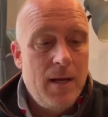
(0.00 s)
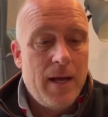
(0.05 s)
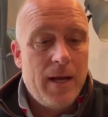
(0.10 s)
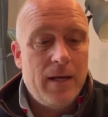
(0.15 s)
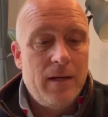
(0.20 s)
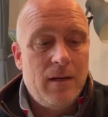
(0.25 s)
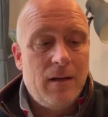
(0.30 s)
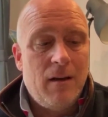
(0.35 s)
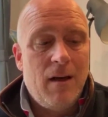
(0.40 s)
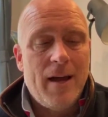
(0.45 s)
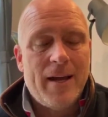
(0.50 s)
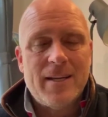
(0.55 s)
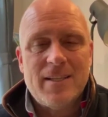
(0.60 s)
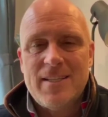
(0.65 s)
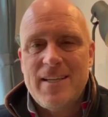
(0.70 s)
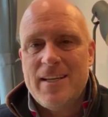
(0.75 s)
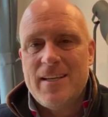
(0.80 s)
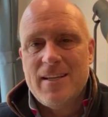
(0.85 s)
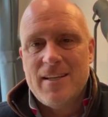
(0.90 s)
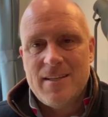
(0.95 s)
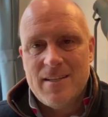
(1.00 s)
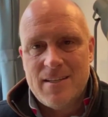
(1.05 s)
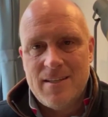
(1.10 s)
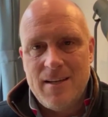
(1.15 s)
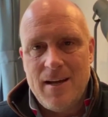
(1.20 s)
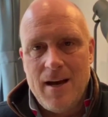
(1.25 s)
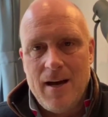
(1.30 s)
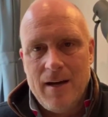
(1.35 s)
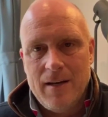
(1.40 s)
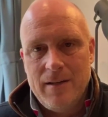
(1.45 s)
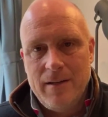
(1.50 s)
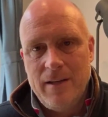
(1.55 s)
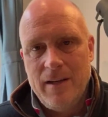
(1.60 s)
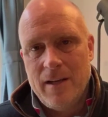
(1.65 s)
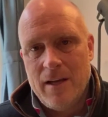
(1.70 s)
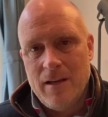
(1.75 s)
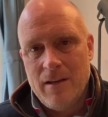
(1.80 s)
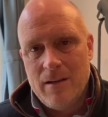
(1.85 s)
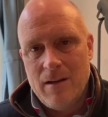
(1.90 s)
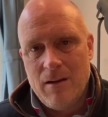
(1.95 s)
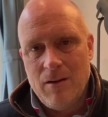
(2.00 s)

And like I said at the start, you know,